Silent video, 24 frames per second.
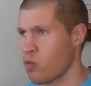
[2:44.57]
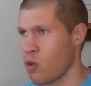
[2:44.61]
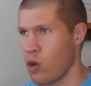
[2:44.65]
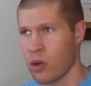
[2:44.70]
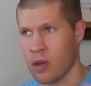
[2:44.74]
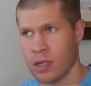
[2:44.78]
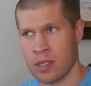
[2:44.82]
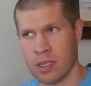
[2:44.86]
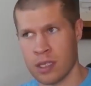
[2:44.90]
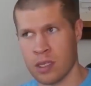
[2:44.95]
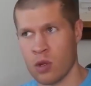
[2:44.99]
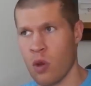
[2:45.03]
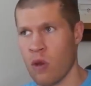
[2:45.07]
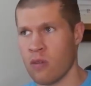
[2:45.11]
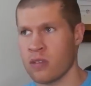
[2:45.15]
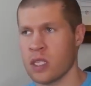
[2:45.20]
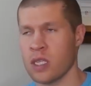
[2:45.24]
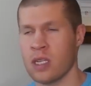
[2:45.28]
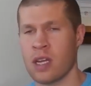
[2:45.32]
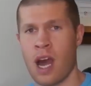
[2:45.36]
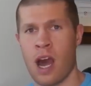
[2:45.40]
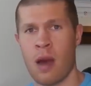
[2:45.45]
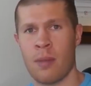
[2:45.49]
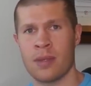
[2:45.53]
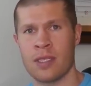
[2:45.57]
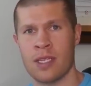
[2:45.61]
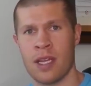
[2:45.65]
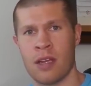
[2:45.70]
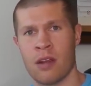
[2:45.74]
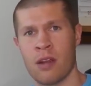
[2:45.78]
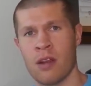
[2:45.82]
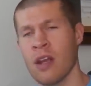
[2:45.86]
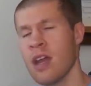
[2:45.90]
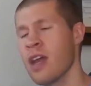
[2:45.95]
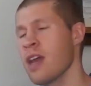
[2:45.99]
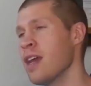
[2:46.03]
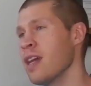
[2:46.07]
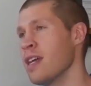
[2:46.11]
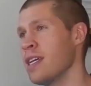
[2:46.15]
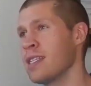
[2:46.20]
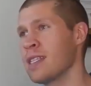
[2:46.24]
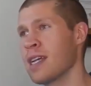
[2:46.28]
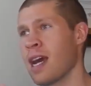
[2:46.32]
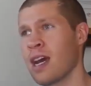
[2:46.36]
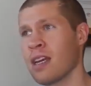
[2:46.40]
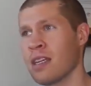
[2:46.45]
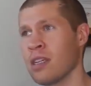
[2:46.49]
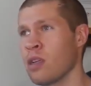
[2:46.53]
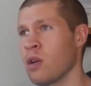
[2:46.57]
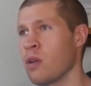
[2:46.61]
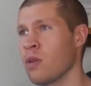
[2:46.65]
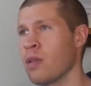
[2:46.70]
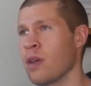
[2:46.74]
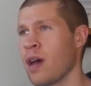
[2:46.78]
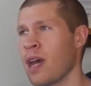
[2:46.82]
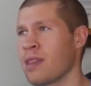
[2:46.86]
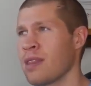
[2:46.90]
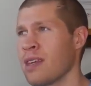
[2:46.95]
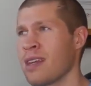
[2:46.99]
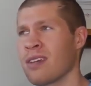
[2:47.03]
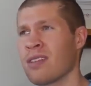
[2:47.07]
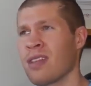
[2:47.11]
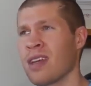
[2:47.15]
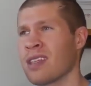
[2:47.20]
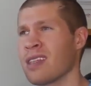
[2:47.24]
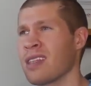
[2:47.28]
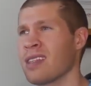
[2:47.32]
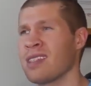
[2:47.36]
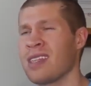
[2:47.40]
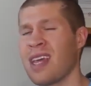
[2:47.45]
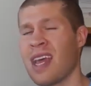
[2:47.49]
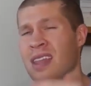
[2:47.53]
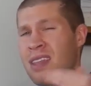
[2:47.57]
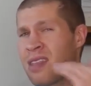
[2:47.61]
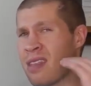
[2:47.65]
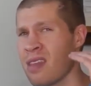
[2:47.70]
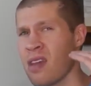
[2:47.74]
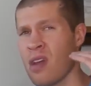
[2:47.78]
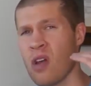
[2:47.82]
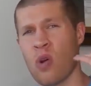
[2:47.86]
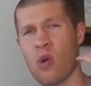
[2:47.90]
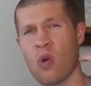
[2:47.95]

Rogan's a UFC commentator. He's got I think like the 10th